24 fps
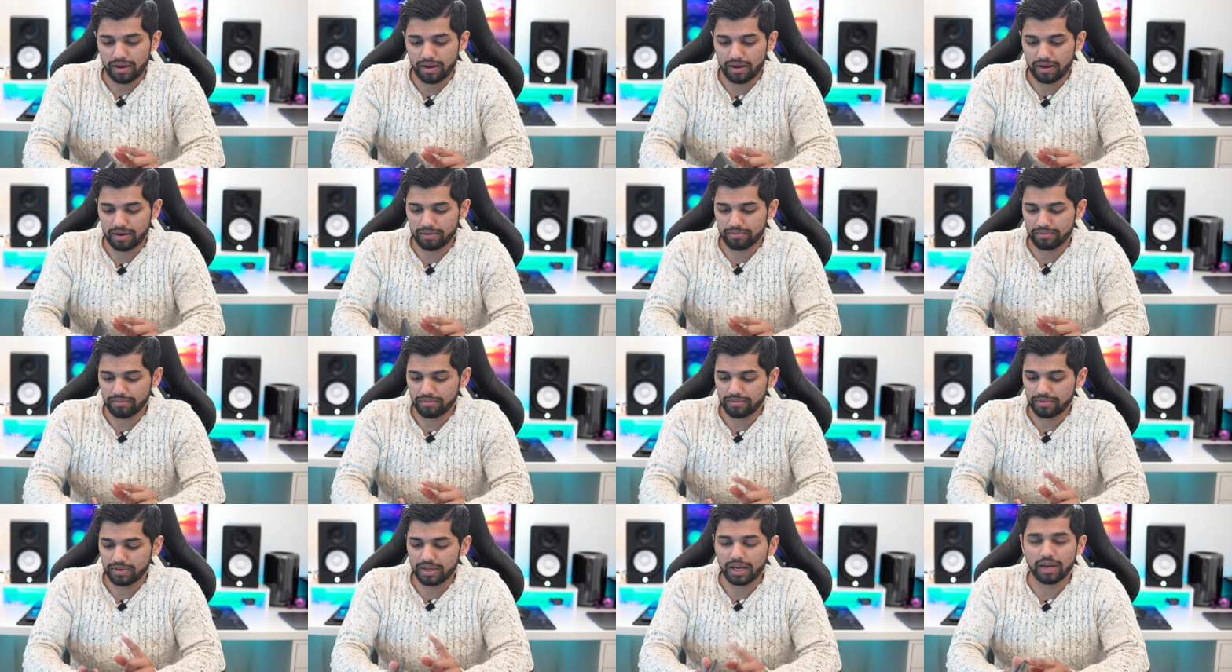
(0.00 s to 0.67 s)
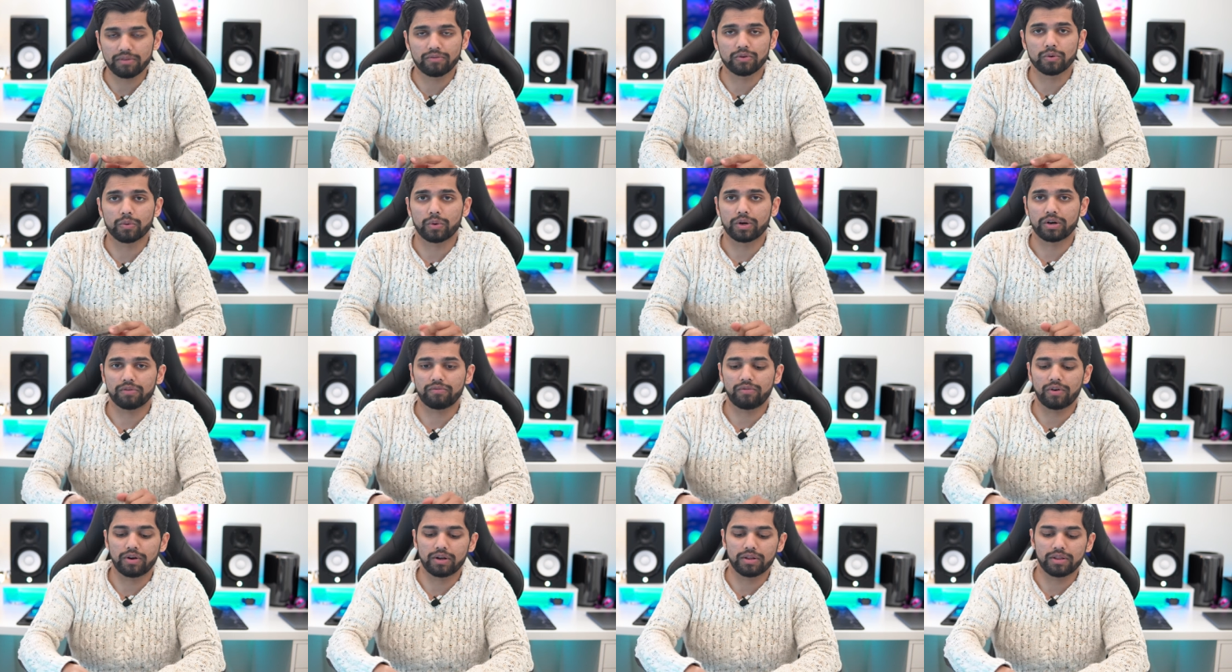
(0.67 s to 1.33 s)
And yeah, if you want
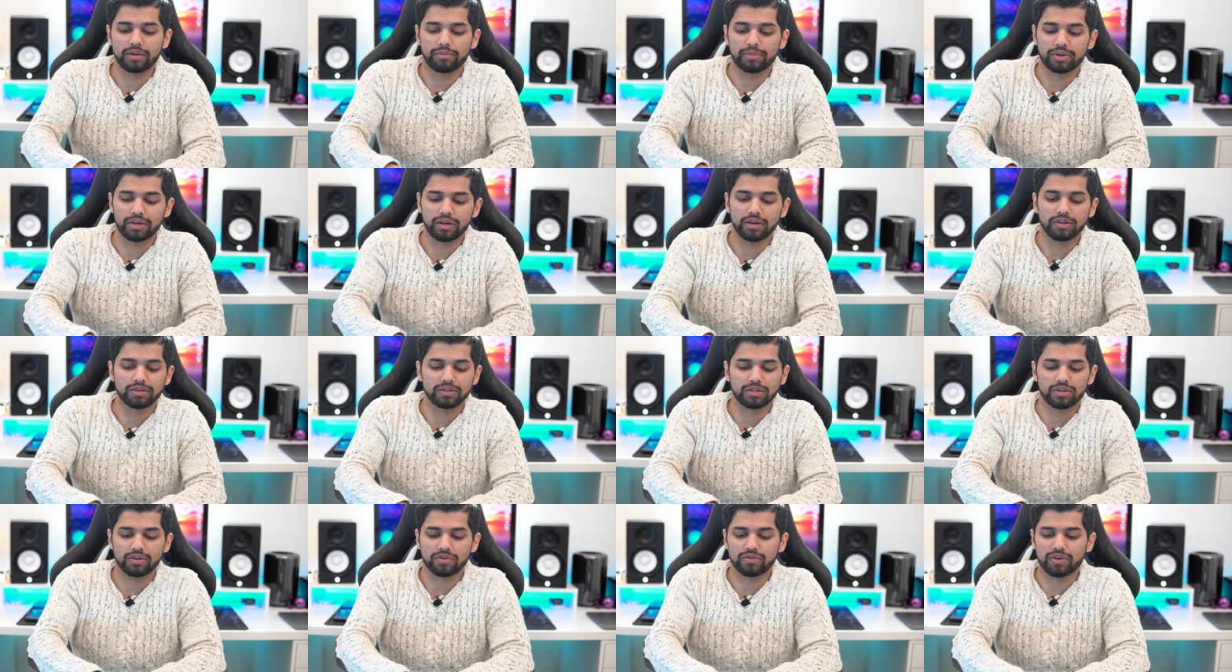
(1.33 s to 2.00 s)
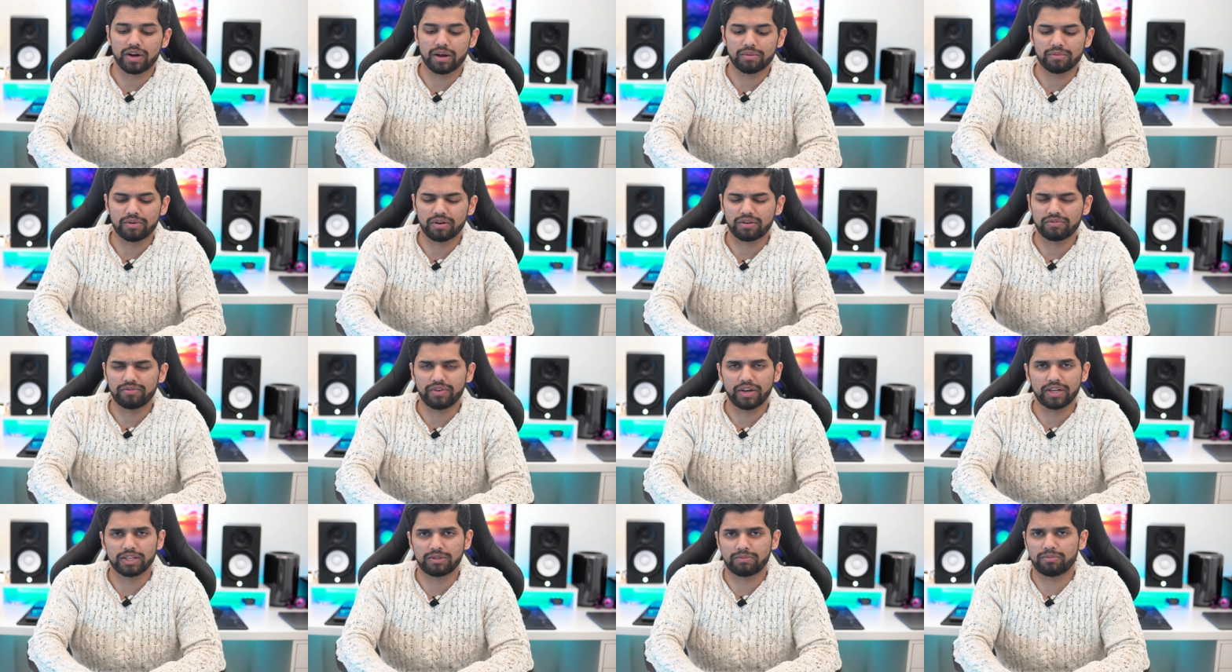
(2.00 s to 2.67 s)
to follow them on Instagram or
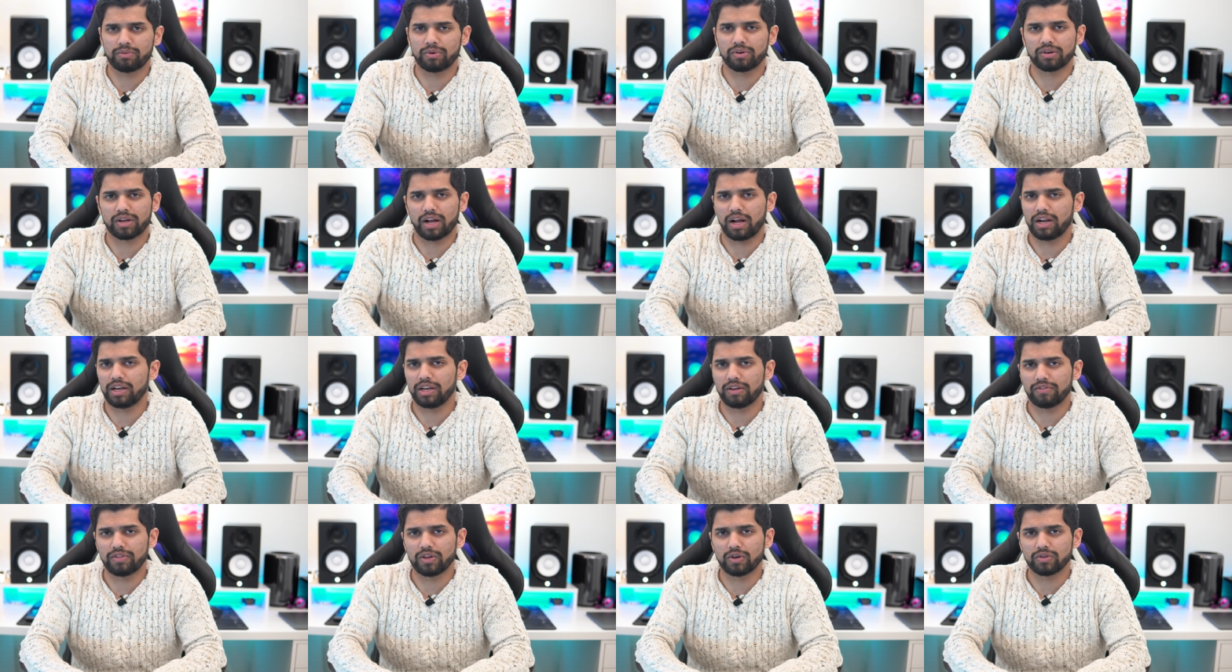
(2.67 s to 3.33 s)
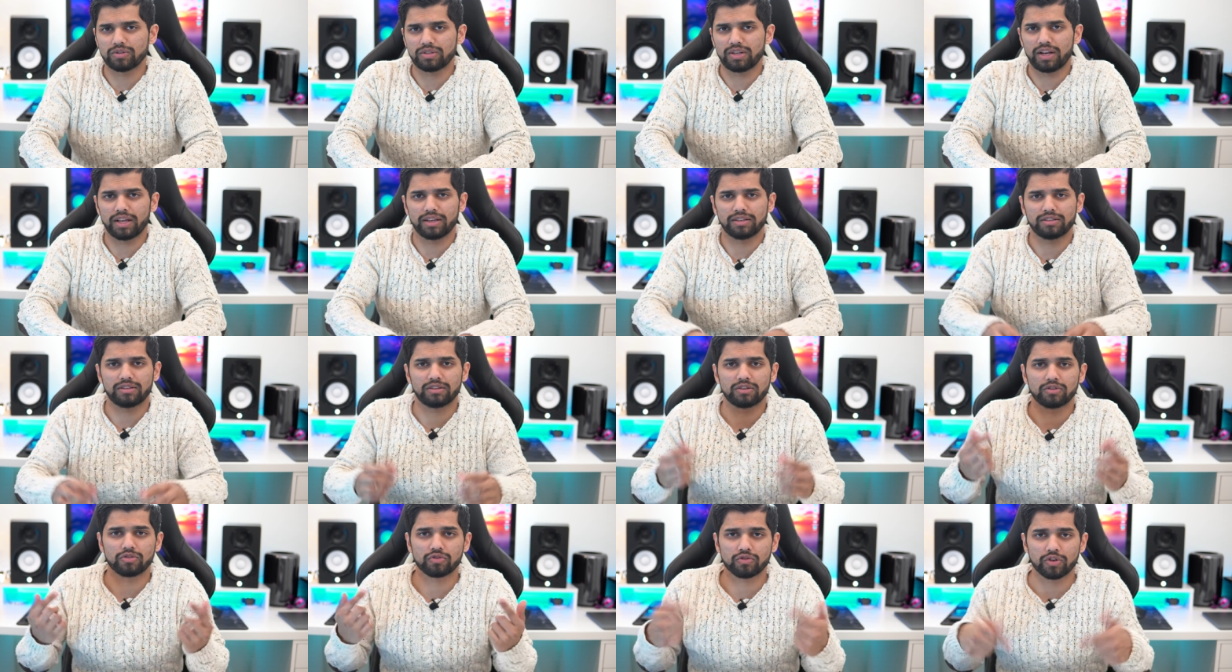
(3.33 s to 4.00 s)
Facebook, I'll leave those
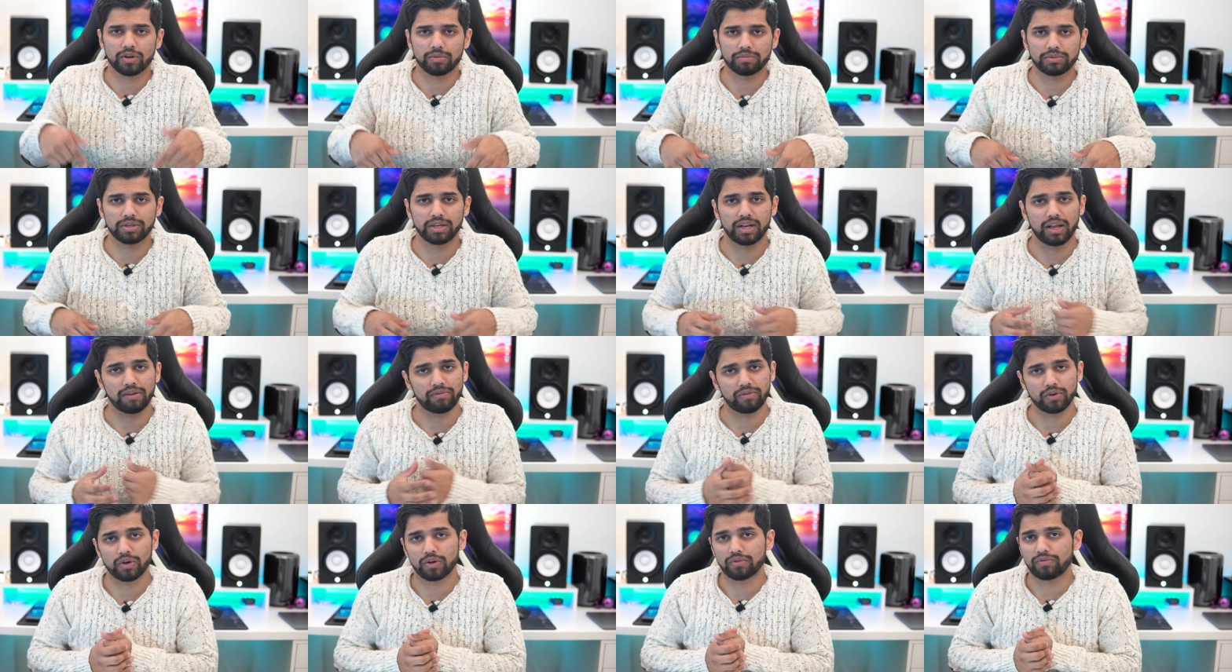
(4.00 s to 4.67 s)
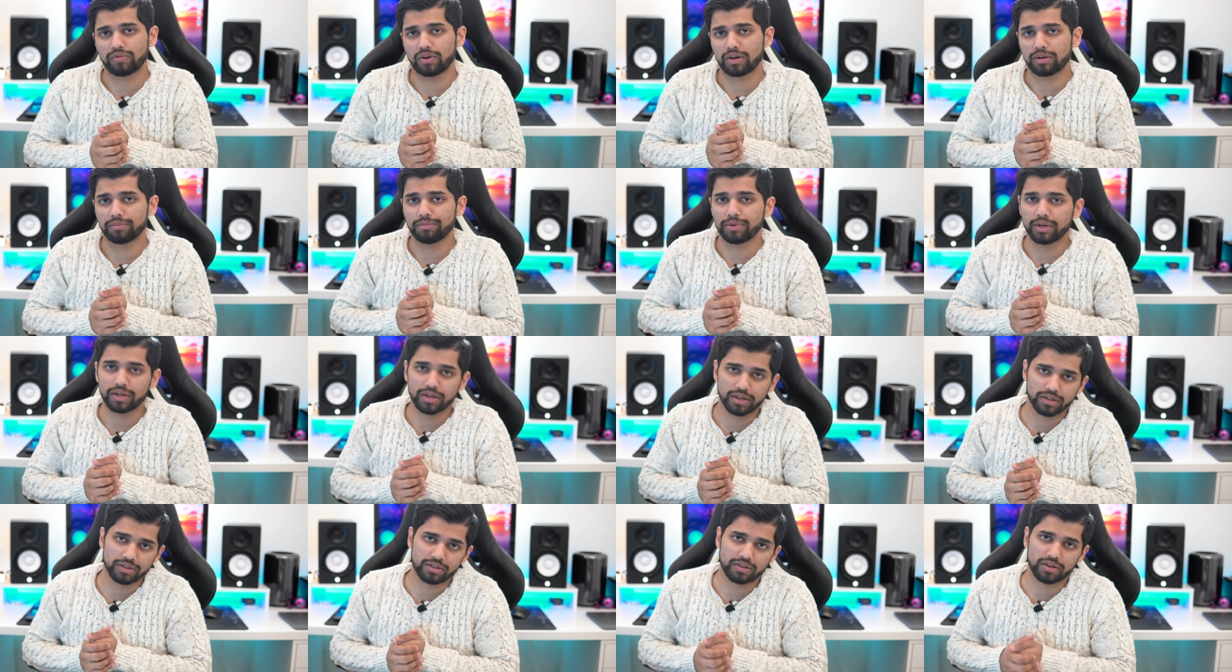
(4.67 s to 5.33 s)
links in description. If you don't follow me
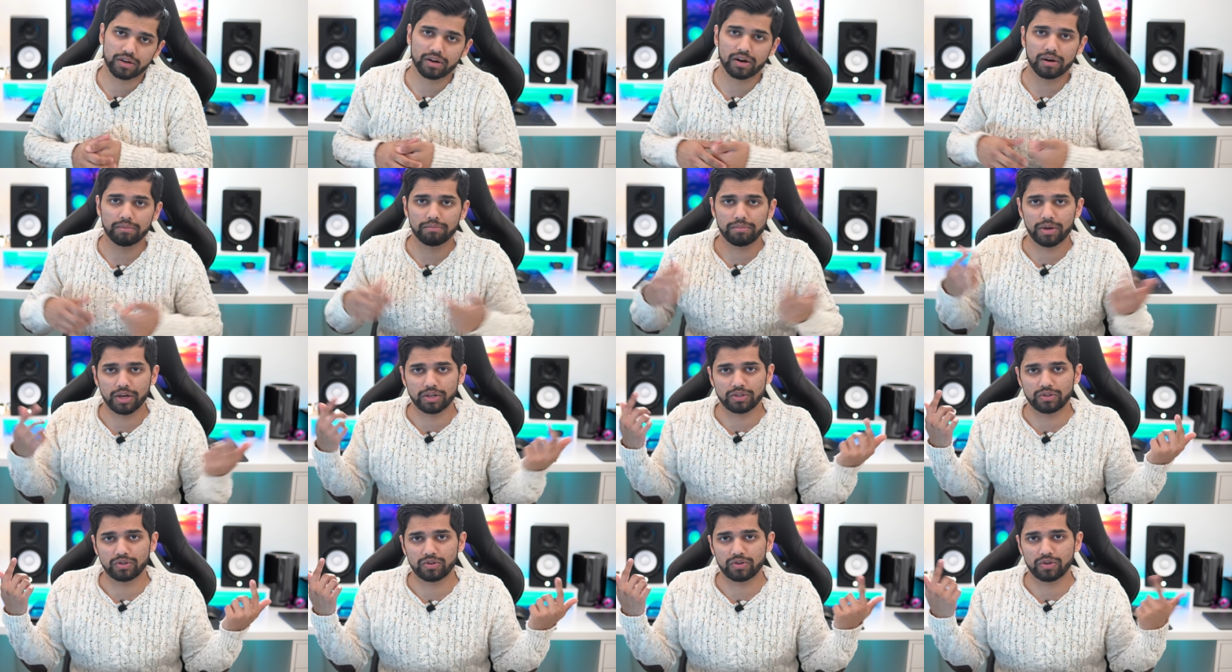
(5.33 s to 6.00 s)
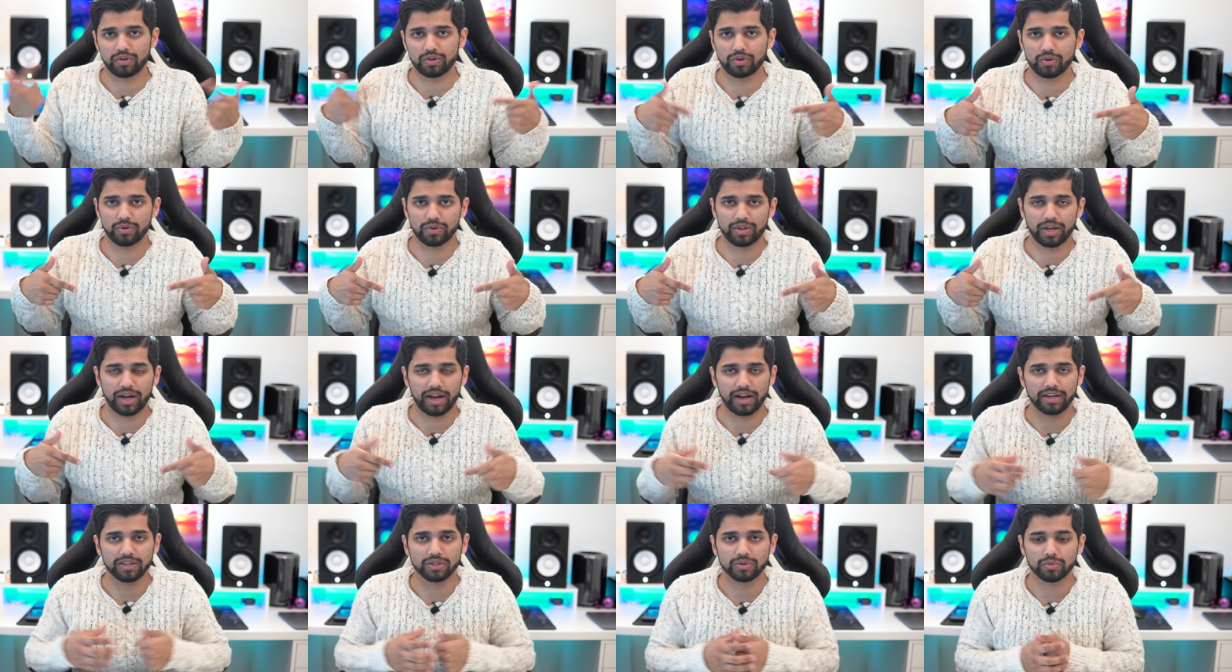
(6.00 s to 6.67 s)
on Instagram, make sure you do
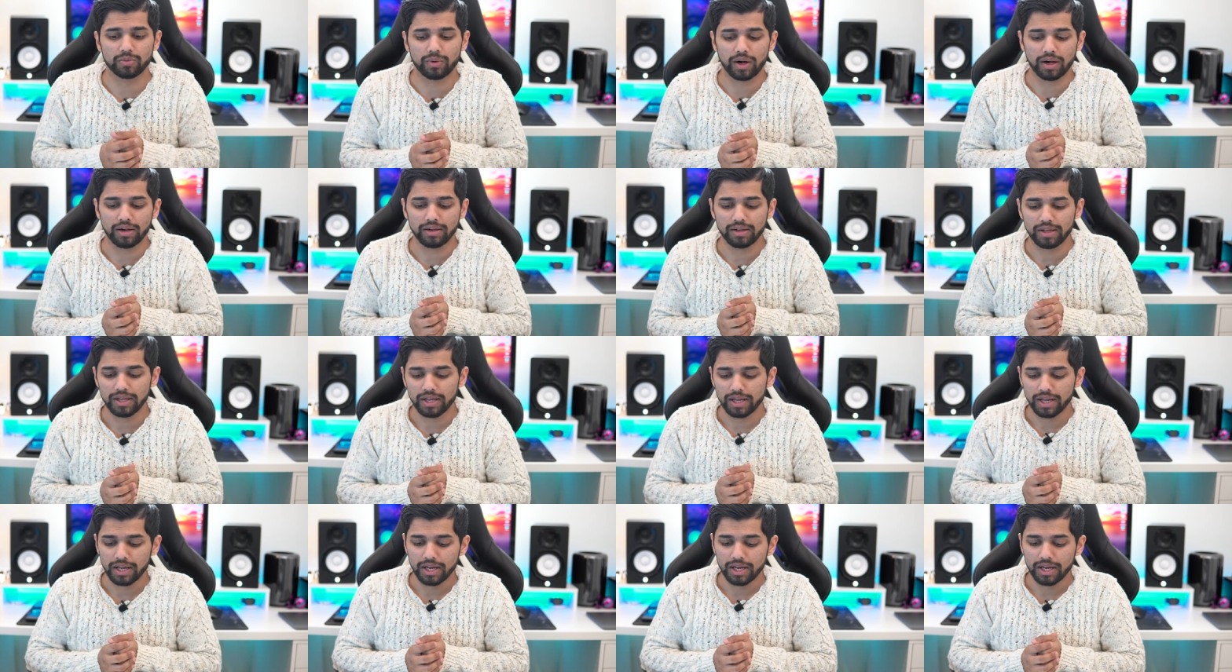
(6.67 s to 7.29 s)
that as well.